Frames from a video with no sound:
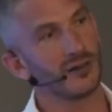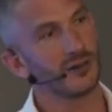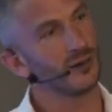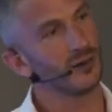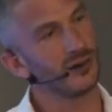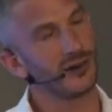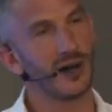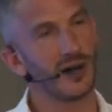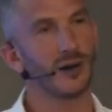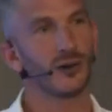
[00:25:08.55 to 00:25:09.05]

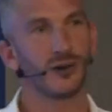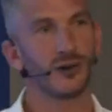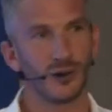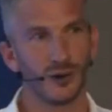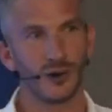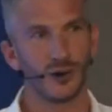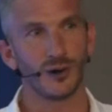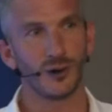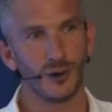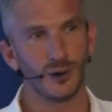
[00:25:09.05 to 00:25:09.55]
which tells
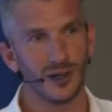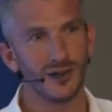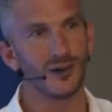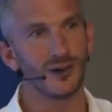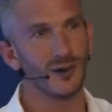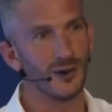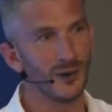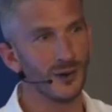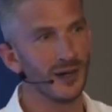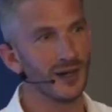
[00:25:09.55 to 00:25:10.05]
you that you need
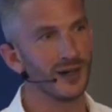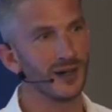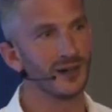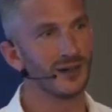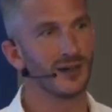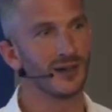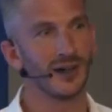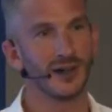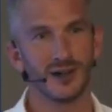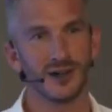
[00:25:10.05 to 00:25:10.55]
to do it
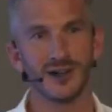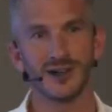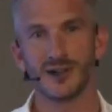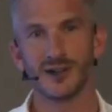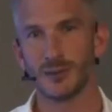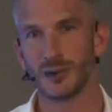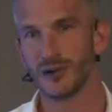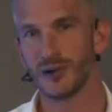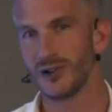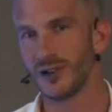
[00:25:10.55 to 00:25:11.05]
and you need
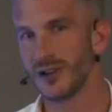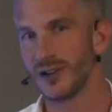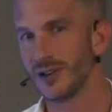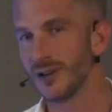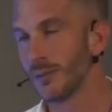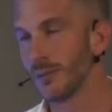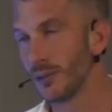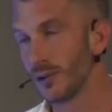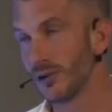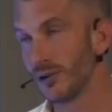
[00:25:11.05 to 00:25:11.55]
to
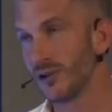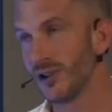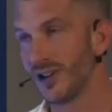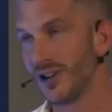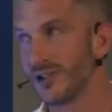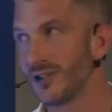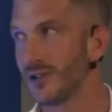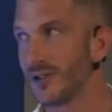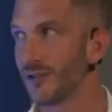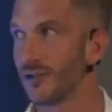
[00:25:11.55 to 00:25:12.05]

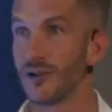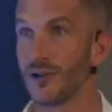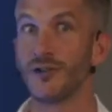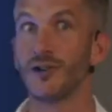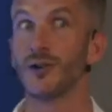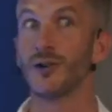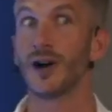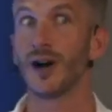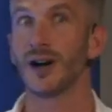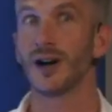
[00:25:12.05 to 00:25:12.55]
persist for a
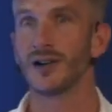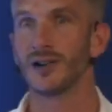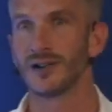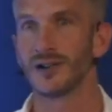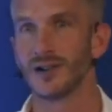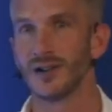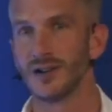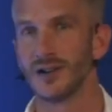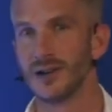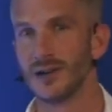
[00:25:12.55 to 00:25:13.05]
few days.